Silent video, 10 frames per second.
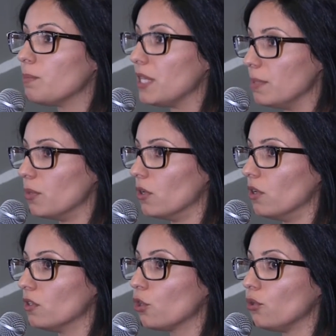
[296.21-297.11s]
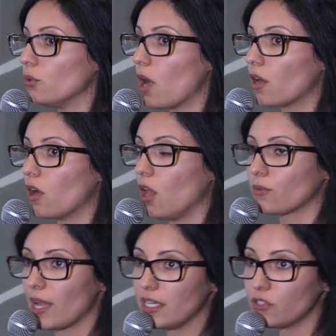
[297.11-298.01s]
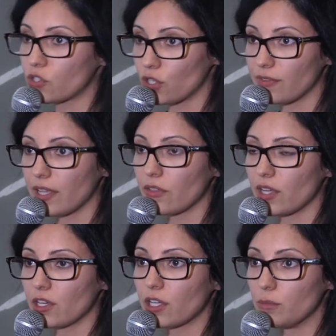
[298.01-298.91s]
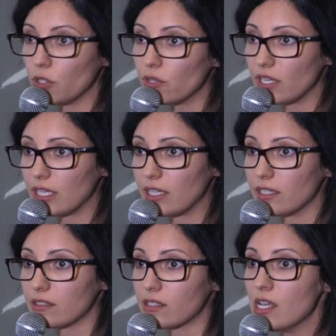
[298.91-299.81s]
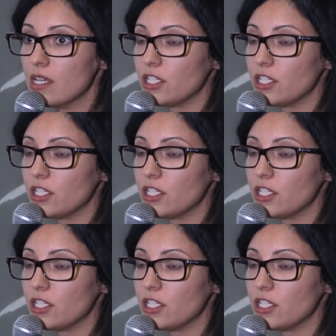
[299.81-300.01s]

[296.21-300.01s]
people who are already serving their communities